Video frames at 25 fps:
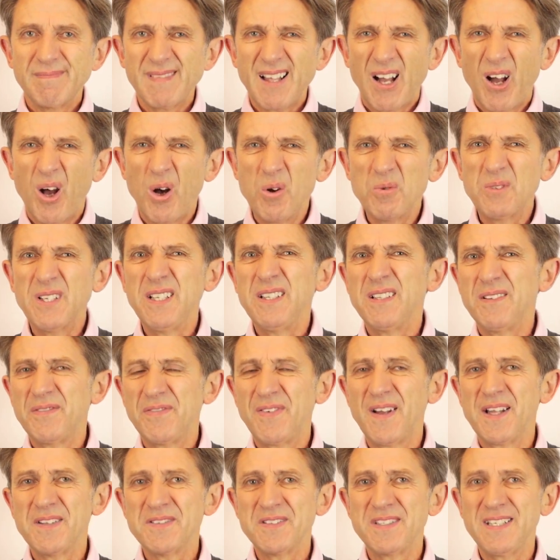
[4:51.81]
holding the
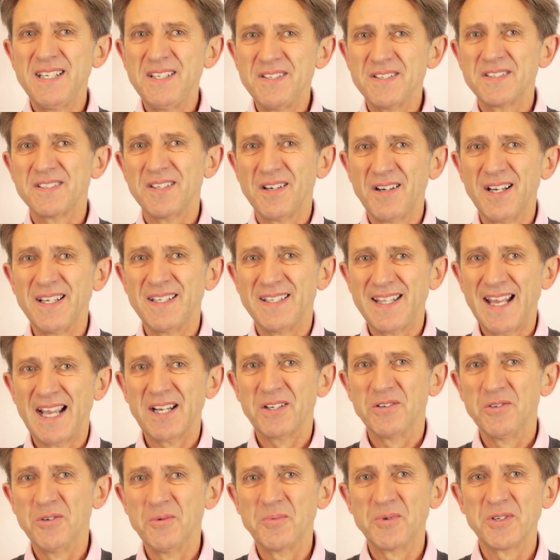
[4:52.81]
funds inside
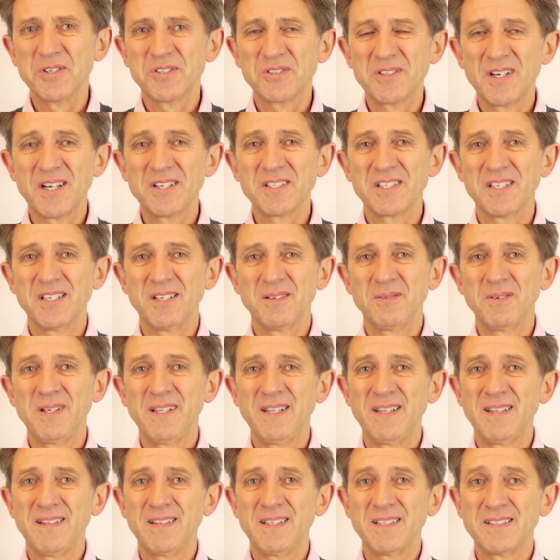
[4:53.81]
that corporate structure
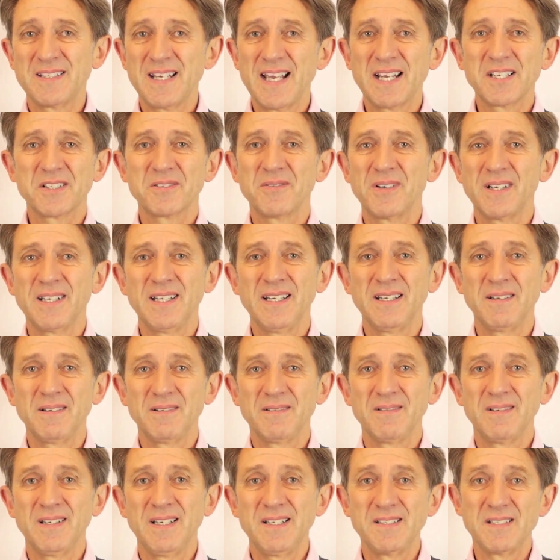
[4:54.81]
when the tax rate
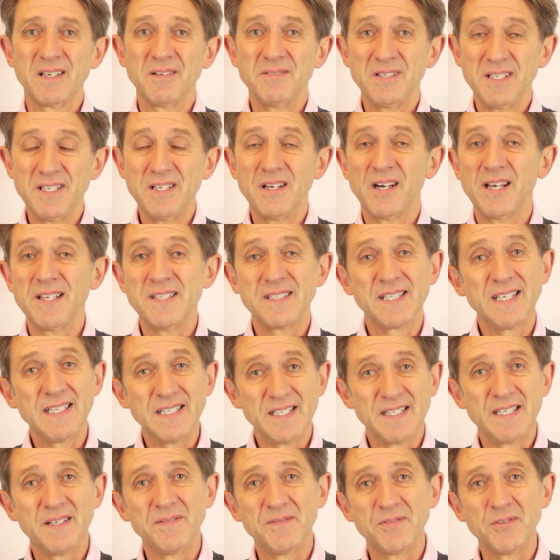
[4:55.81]
is only
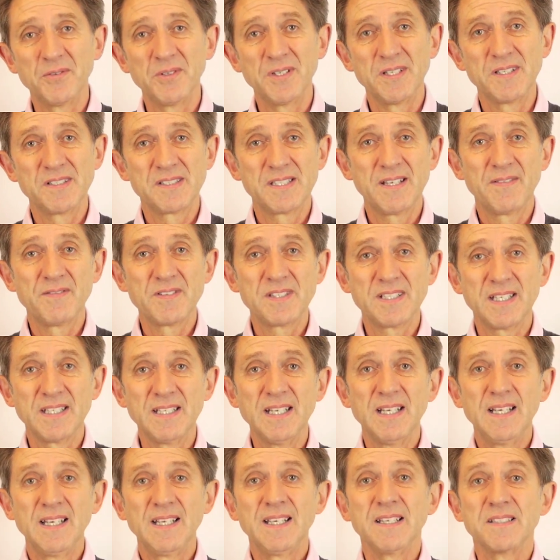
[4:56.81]
19 and then falling to
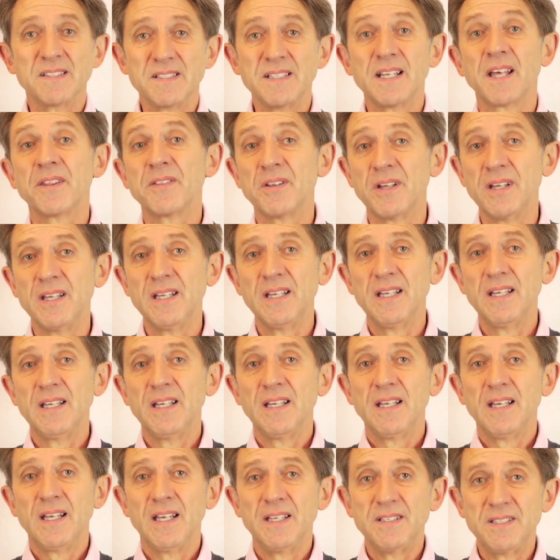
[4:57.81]
17 is another
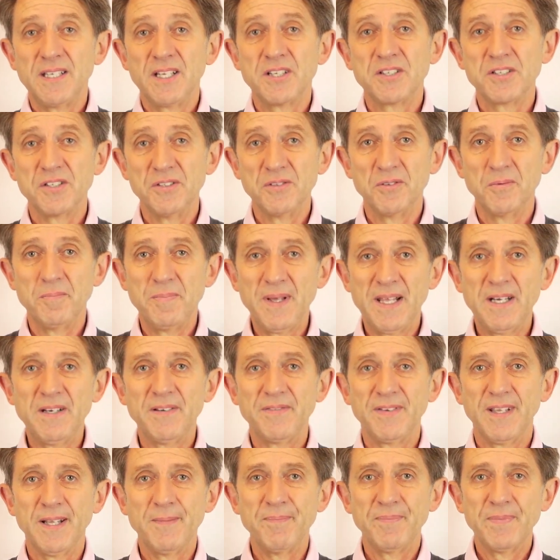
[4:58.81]
additional
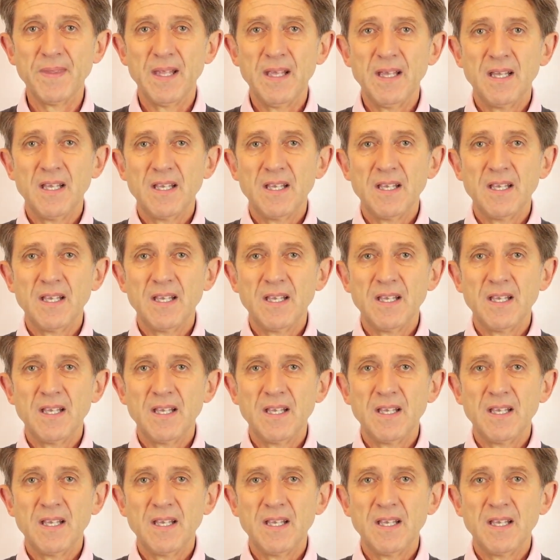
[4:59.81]
benefit.